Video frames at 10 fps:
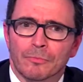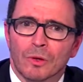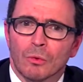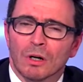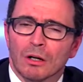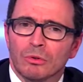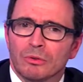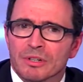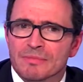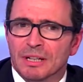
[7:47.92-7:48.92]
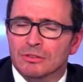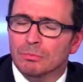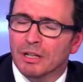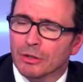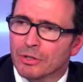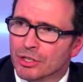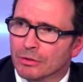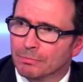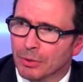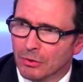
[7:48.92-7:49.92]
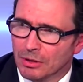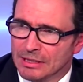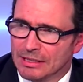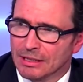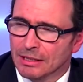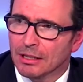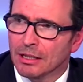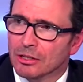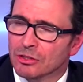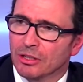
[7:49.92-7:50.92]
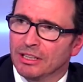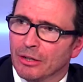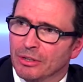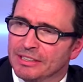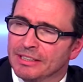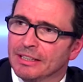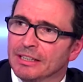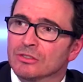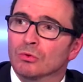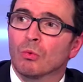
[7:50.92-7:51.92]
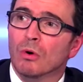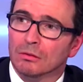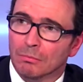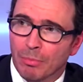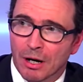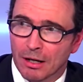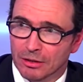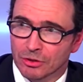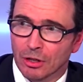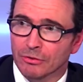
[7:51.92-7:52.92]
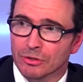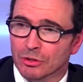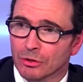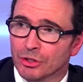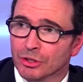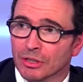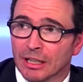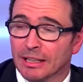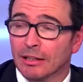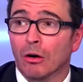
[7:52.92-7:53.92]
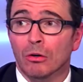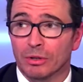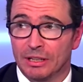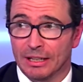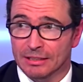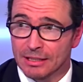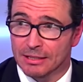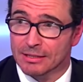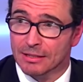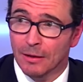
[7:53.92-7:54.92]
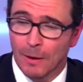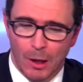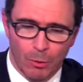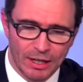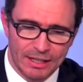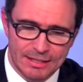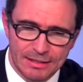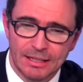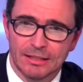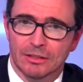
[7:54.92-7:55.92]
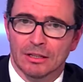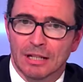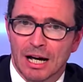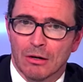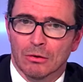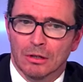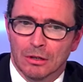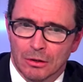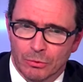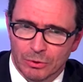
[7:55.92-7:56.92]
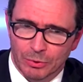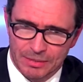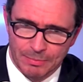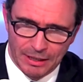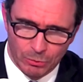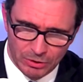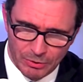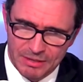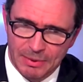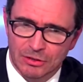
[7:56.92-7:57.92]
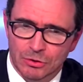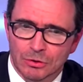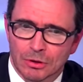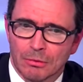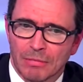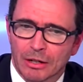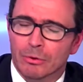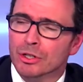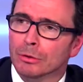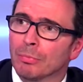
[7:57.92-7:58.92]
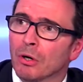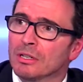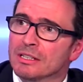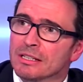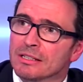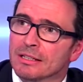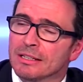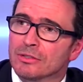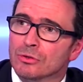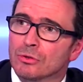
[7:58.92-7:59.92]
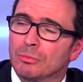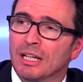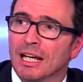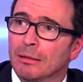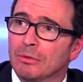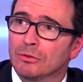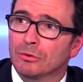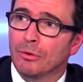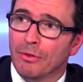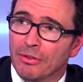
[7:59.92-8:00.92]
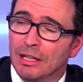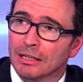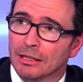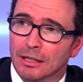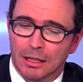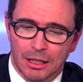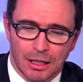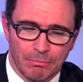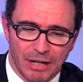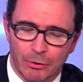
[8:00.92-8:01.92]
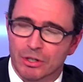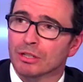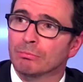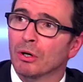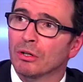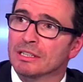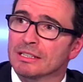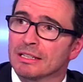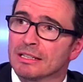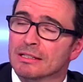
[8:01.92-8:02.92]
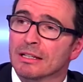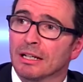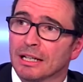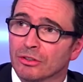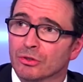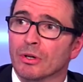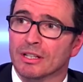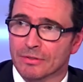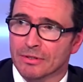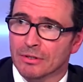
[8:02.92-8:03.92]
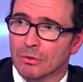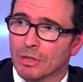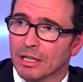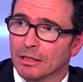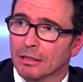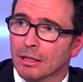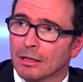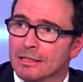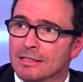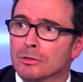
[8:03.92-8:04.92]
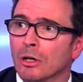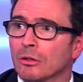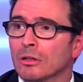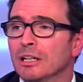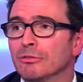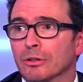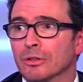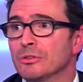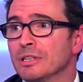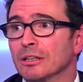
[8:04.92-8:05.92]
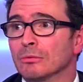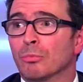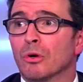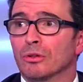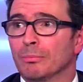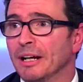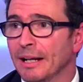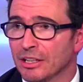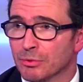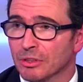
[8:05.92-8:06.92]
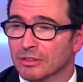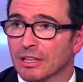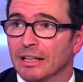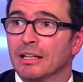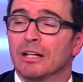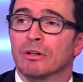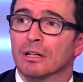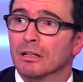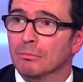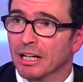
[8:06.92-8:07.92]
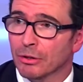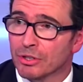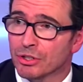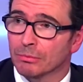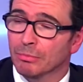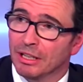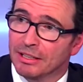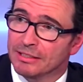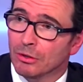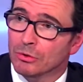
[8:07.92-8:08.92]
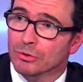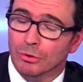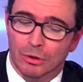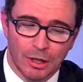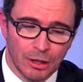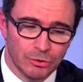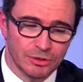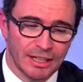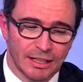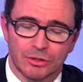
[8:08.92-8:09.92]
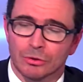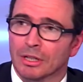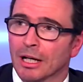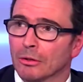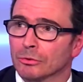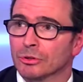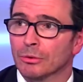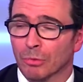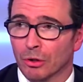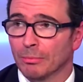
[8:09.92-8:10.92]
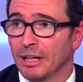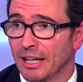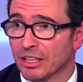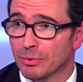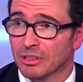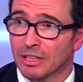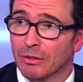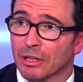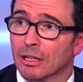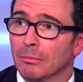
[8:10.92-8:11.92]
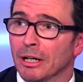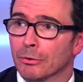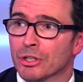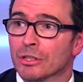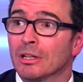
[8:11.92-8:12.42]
well, with respect to migration policy, solidarity is one part of the solution, and it already exists. What is needed now? with respect, with respect to uh, migration policies is to be able to think migration policies in a transversal way. This is not only focusing on border management and irregular migration, but it is also to take into account border management, irregular migration,